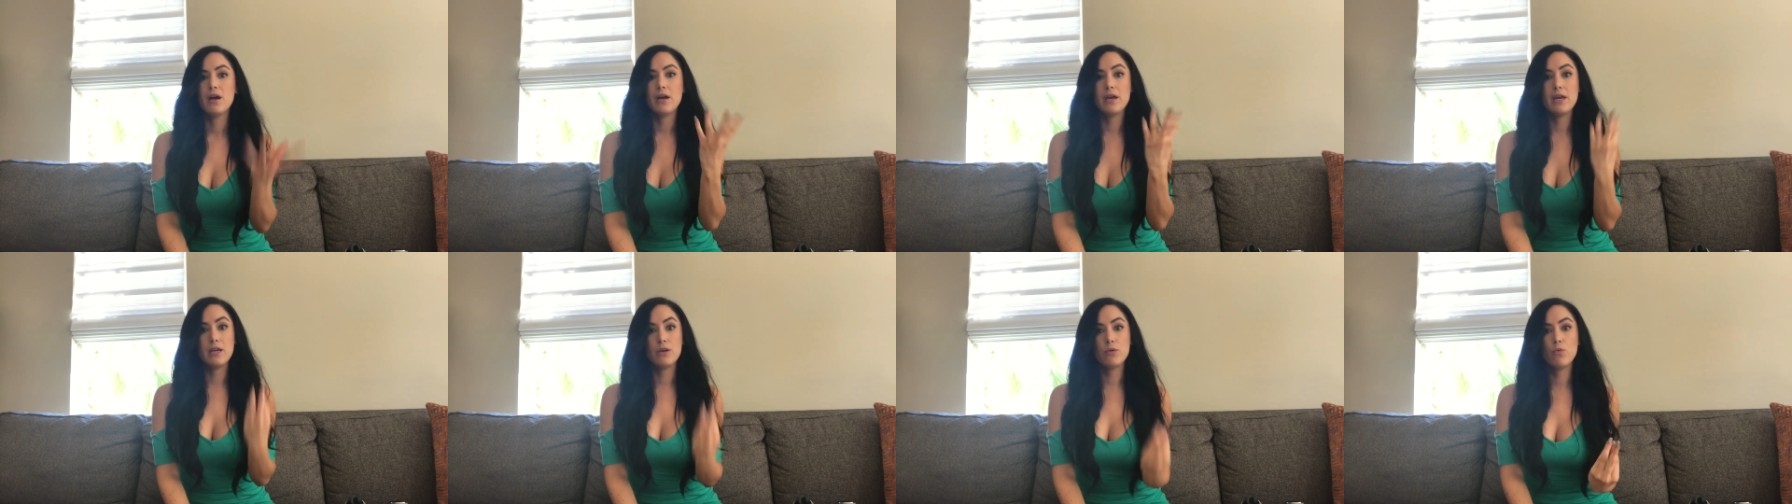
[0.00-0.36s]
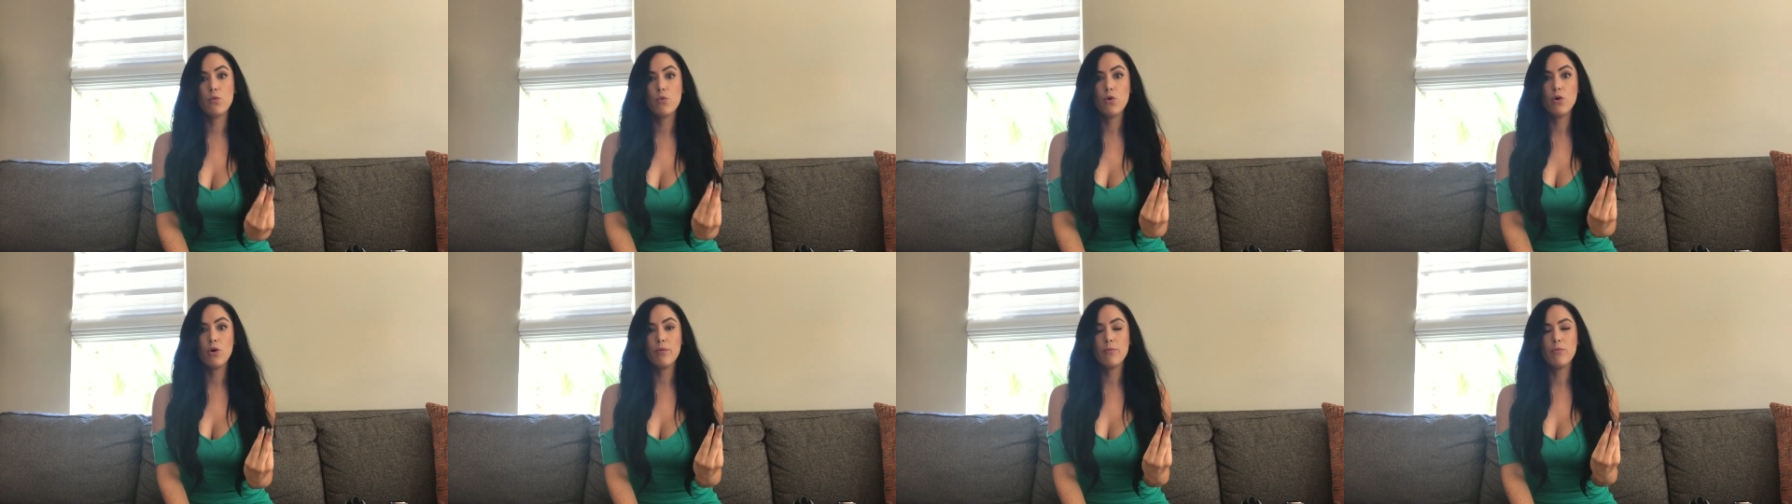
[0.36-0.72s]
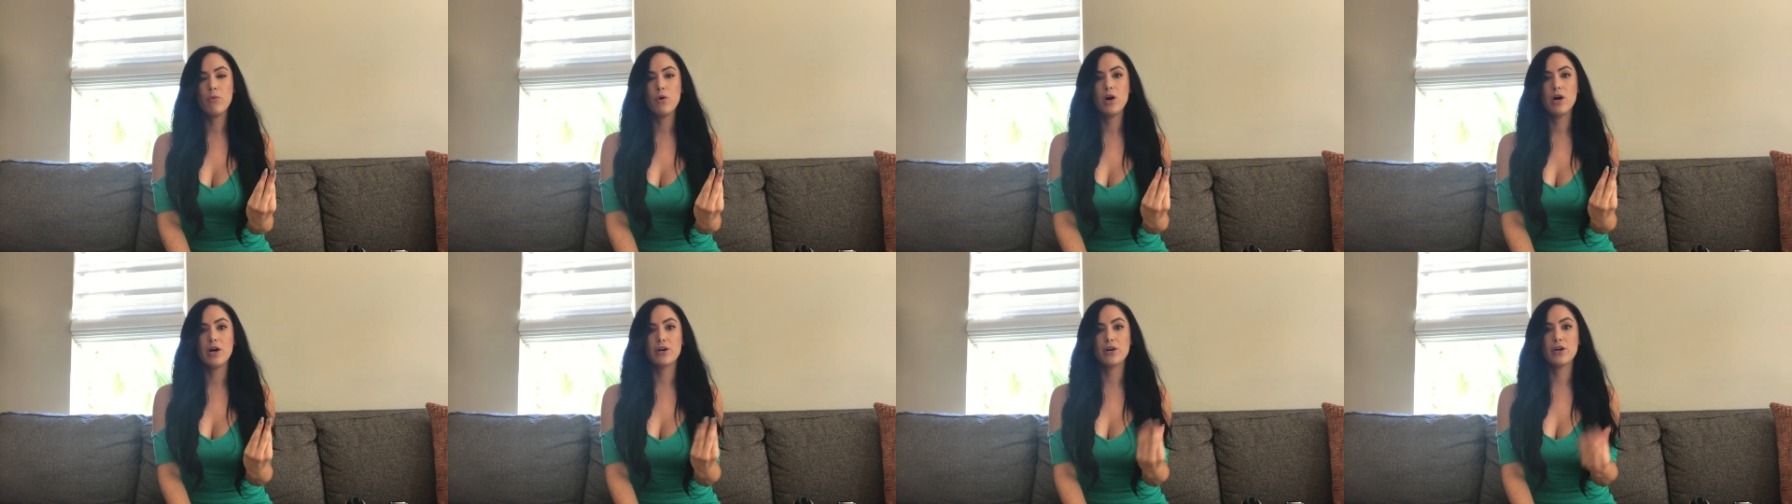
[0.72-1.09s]
in warm
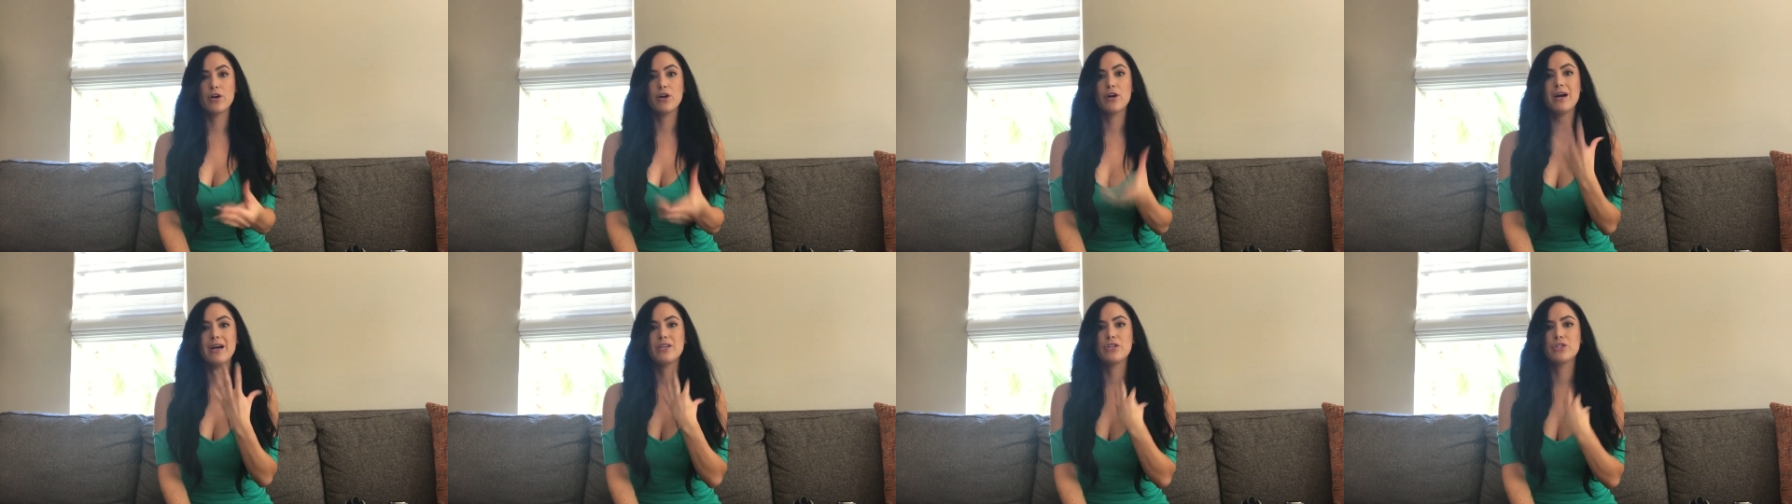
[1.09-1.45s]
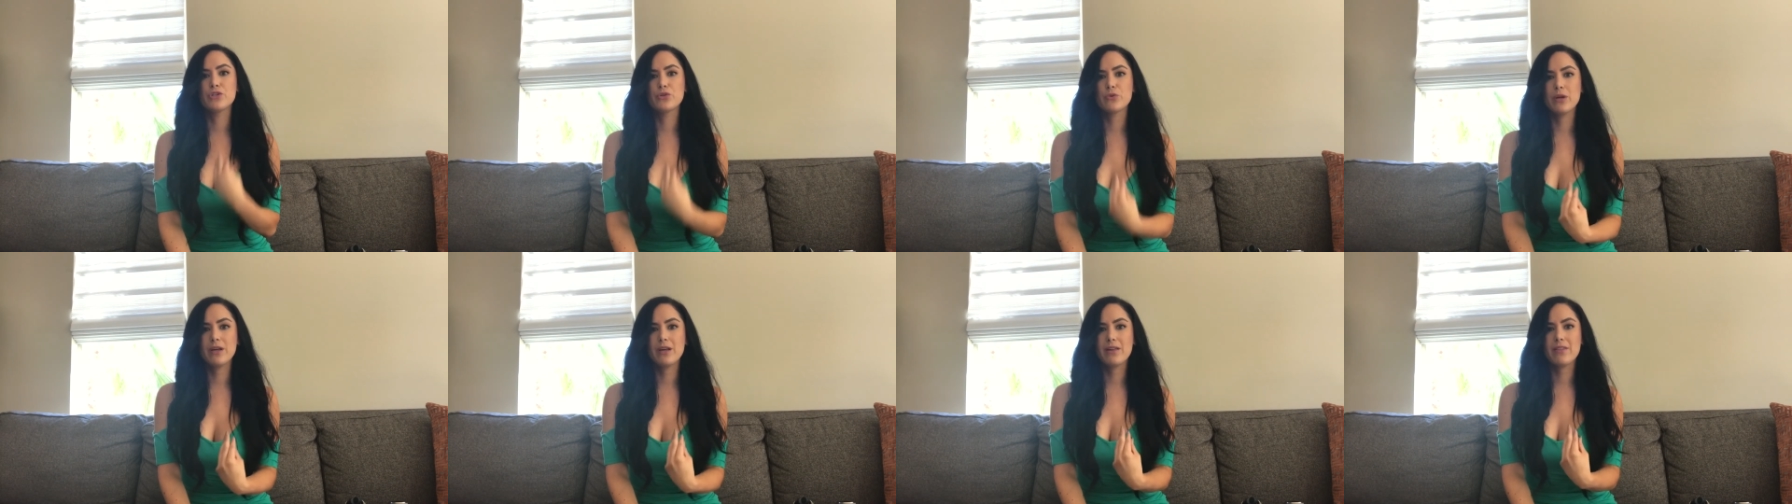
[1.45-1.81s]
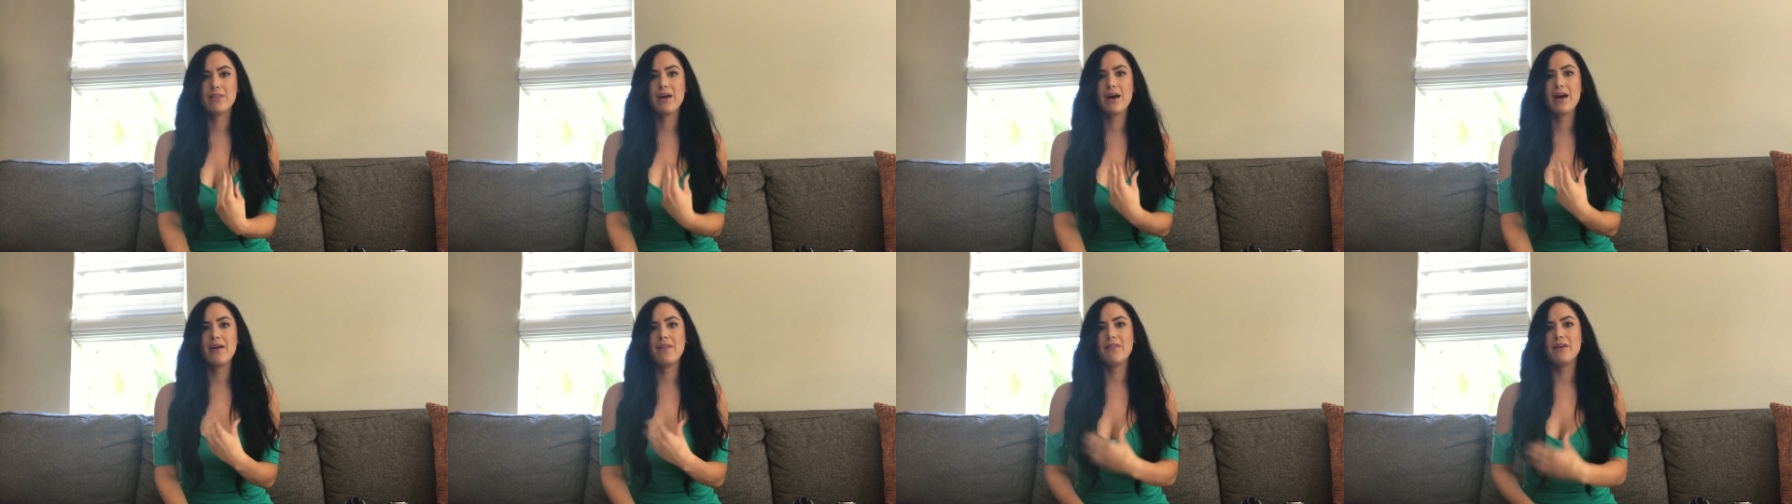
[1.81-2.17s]
water. I drink
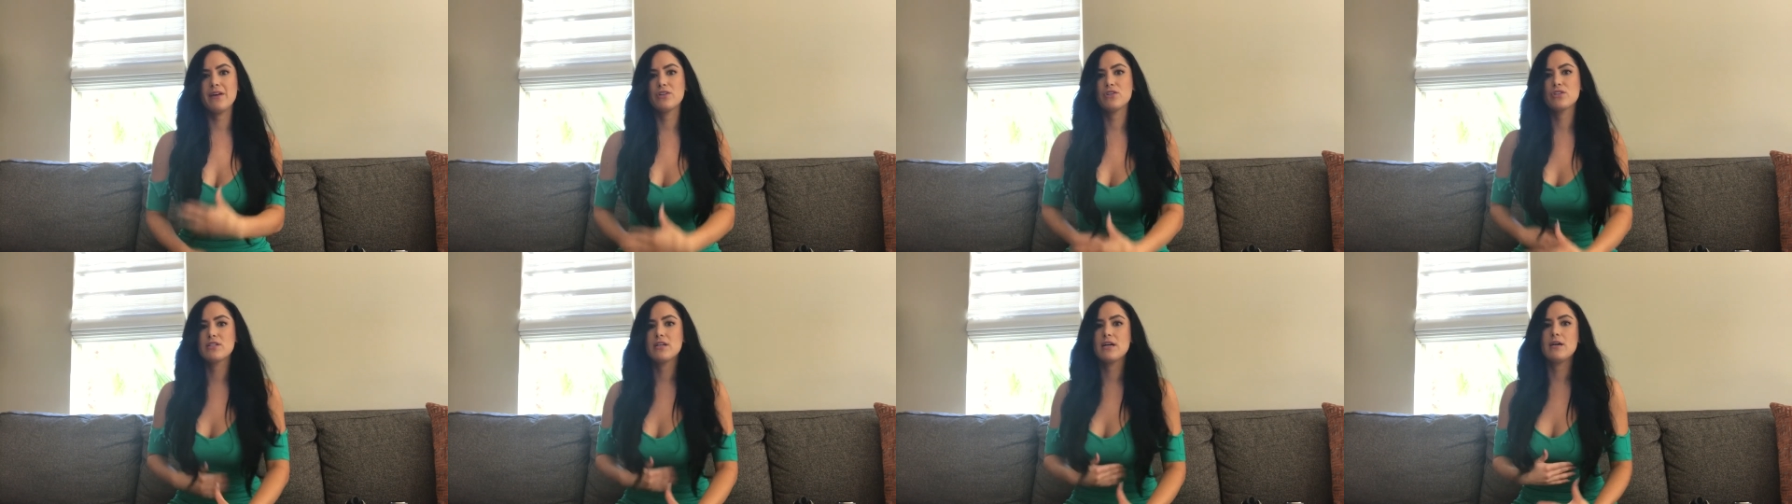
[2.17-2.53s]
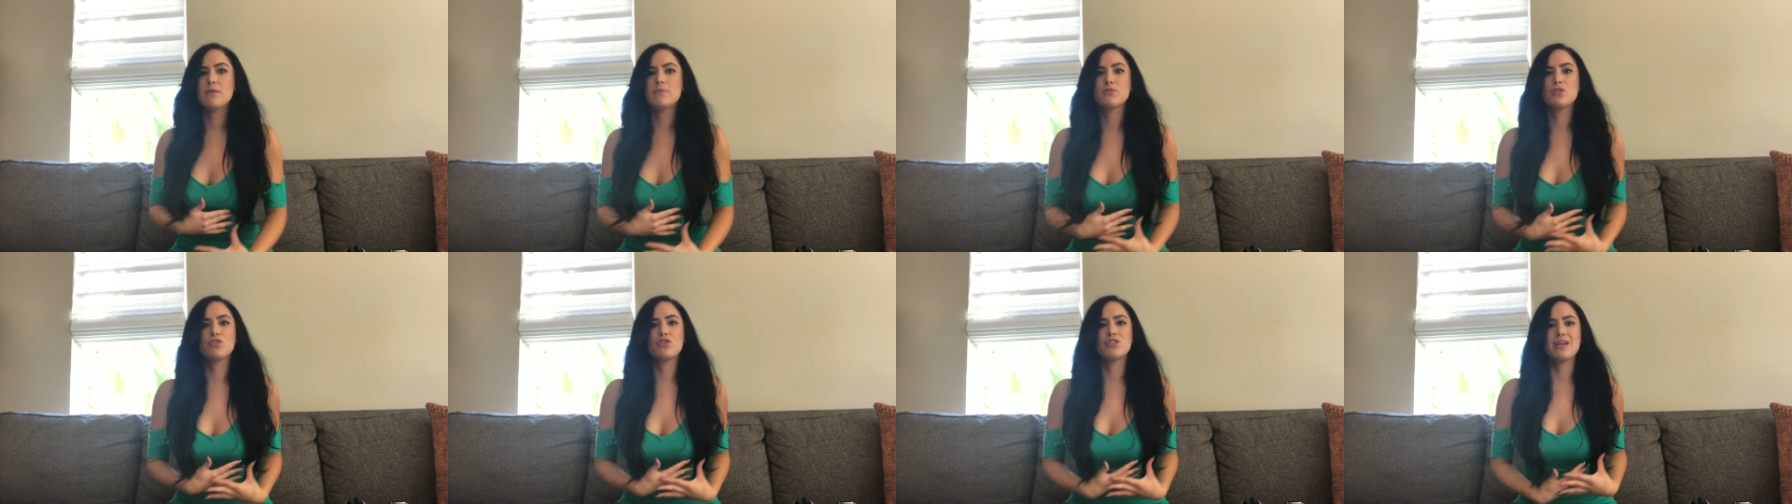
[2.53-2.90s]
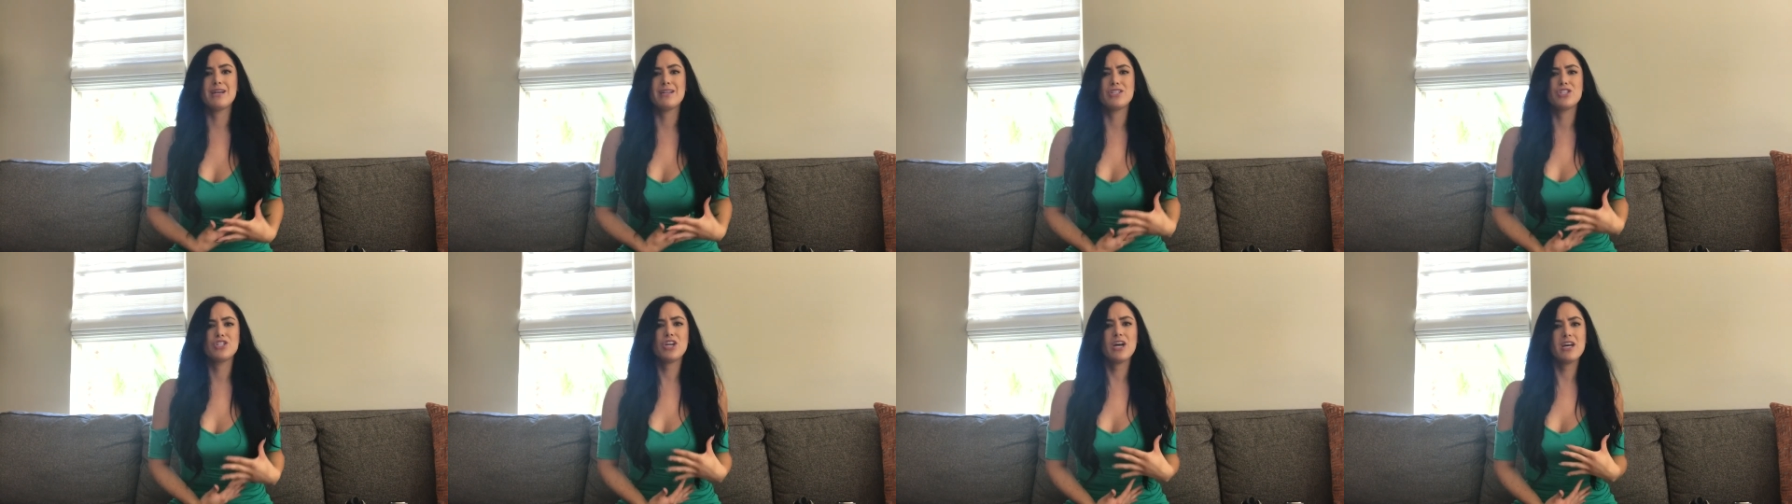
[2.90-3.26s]
that, that just helps your
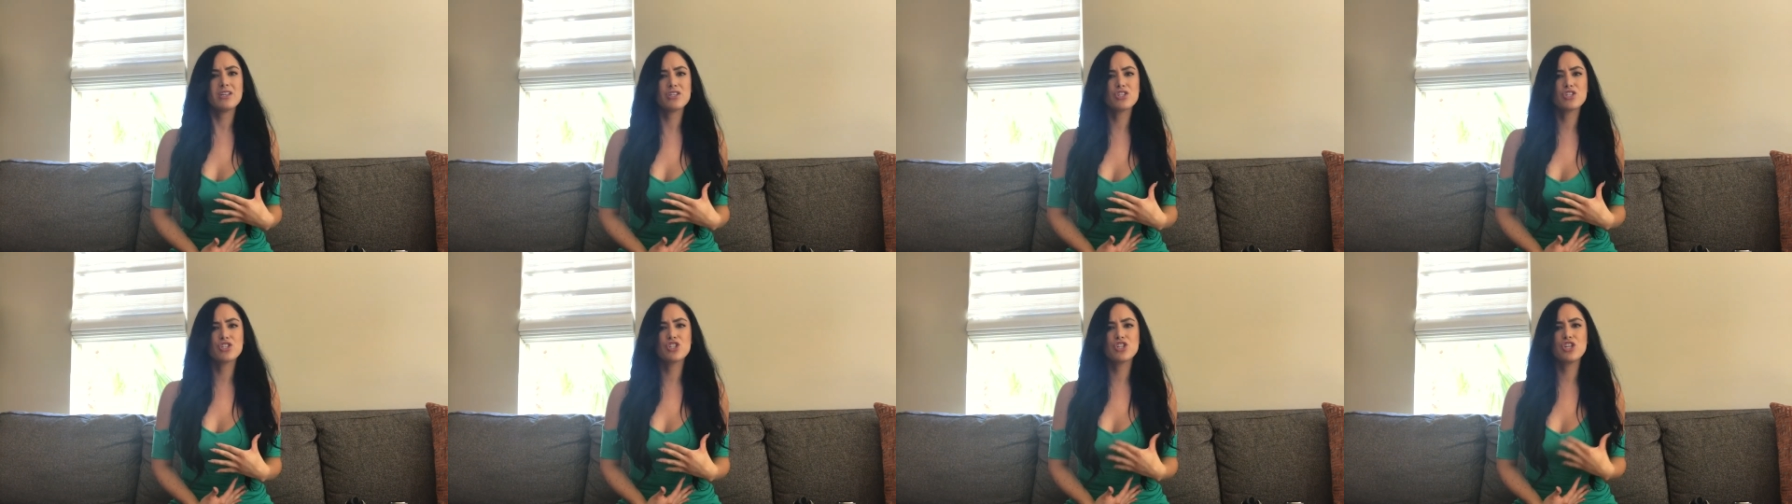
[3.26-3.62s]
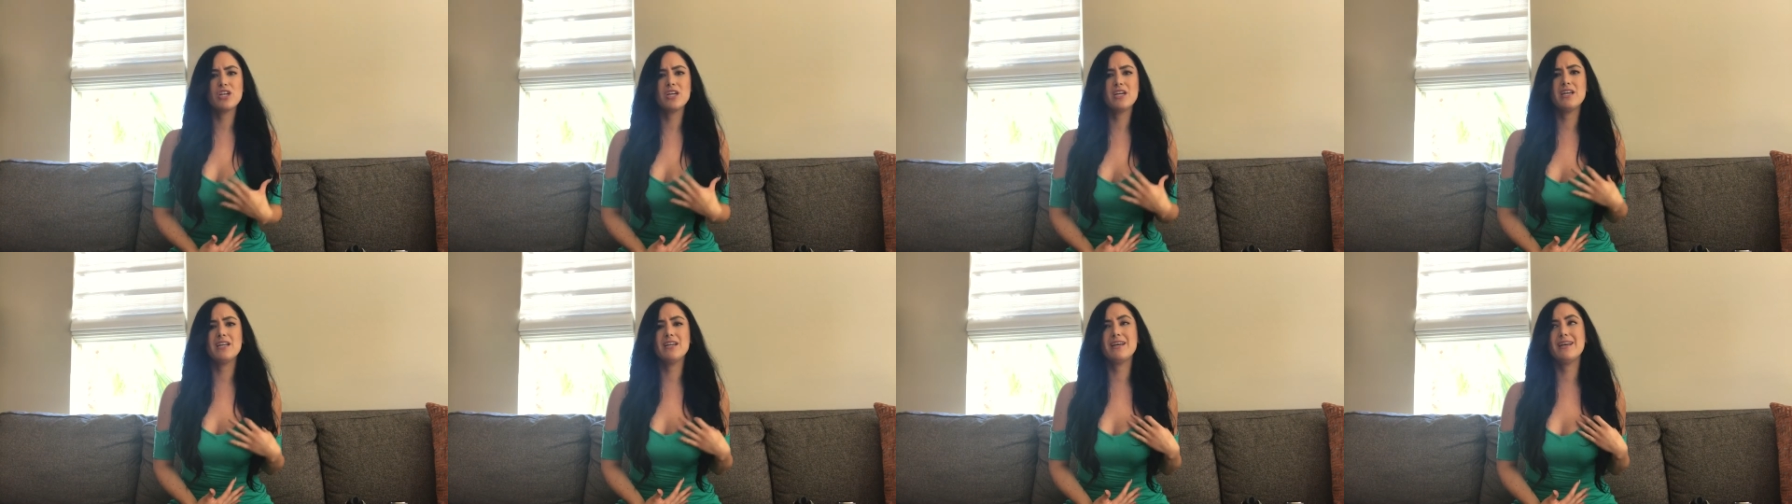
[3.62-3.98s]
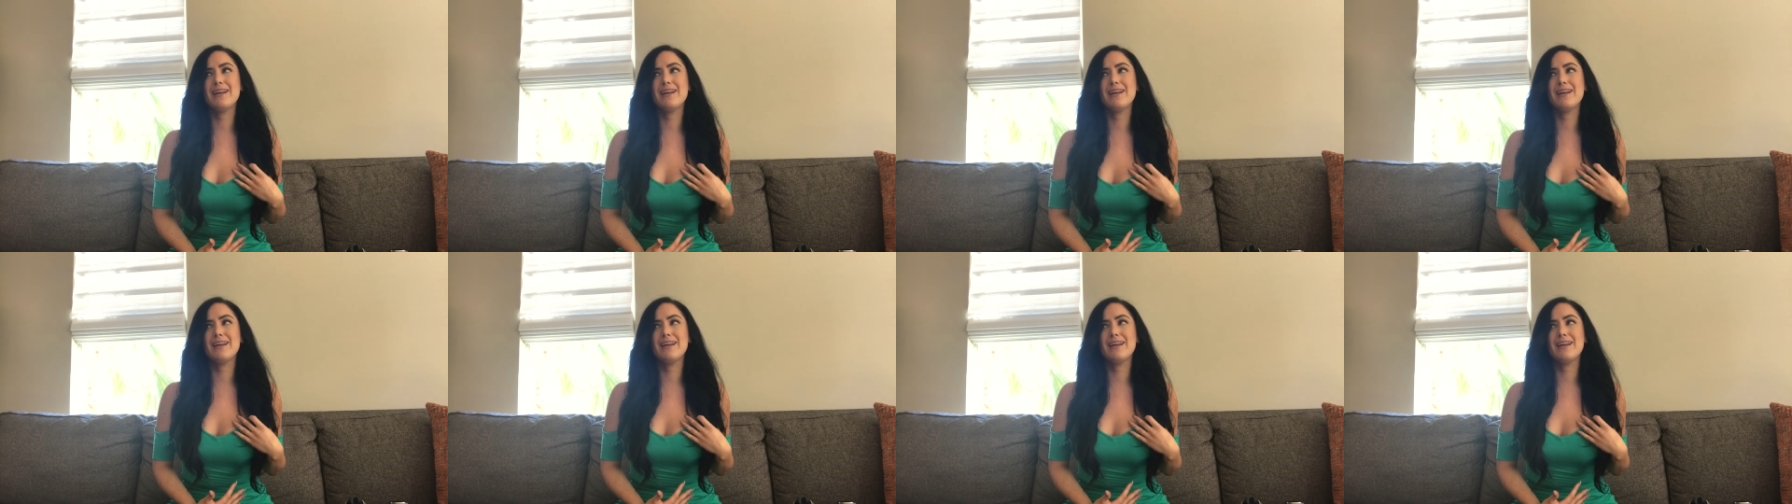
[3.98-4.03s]
digestion.